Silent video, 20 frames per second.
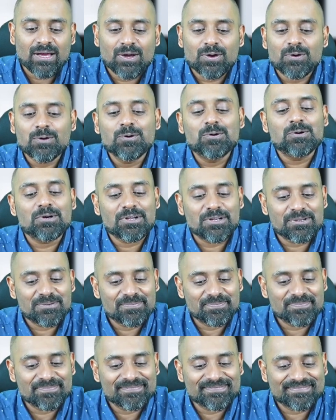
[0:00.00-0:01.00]

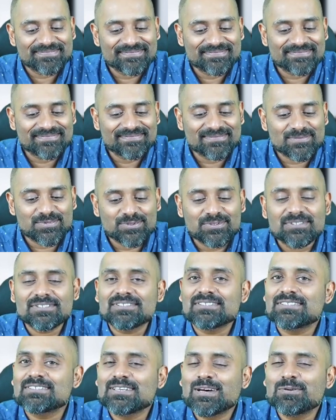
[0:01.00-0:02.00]
Good. So
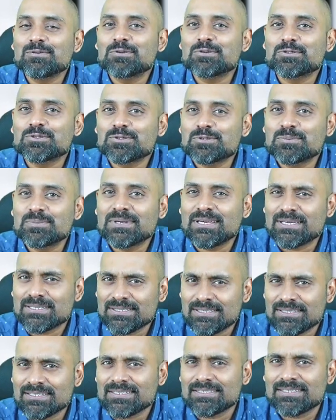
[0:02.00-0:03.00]
this is how you should be,
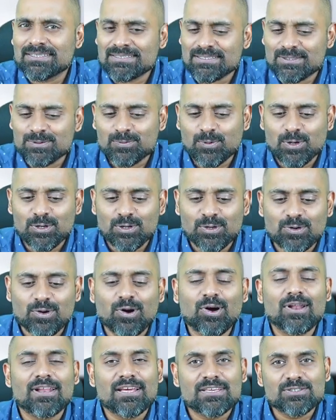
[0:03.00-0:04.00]
isn't it? This is what you
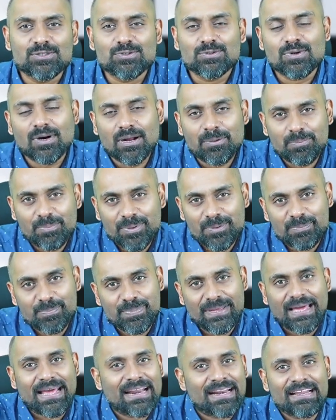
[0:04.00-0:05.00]
call as you are
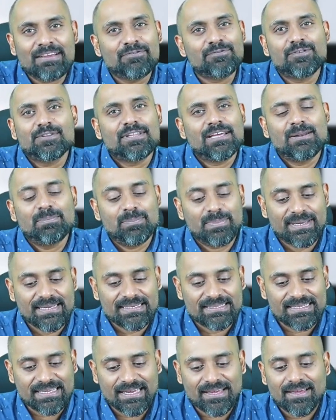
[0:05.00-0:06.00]
preparing for that
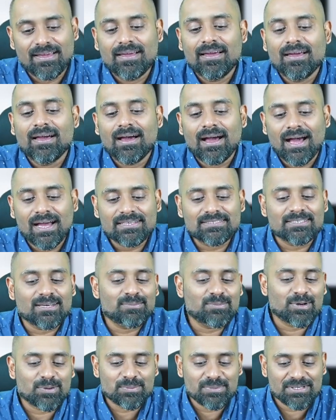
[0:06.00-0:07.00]
big day.
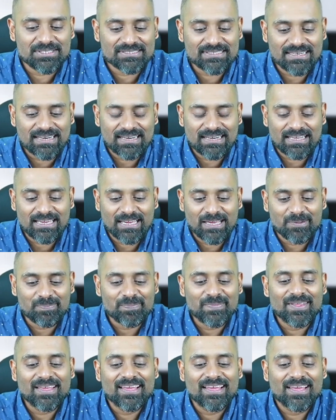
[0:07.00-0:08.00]
Asha Bobby is
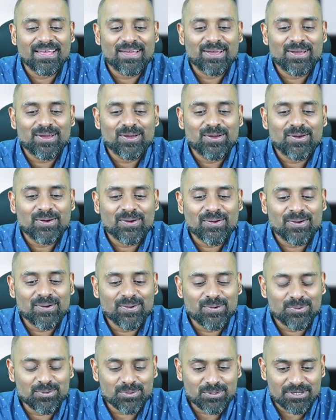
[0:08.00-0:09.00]
ready.
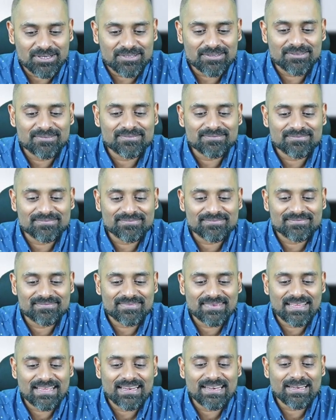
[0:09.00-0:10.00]
Good.
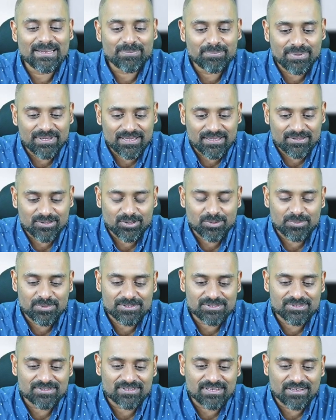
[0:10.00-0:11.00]
Libya
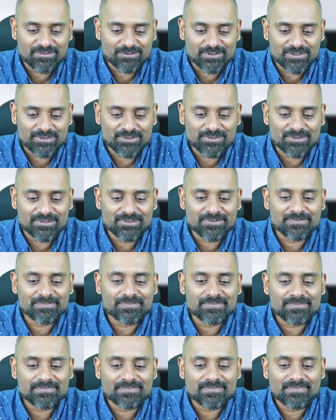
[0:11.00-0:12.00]
Thomas, good
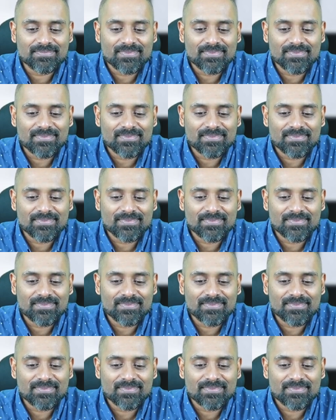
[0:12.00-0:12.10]
afternoon.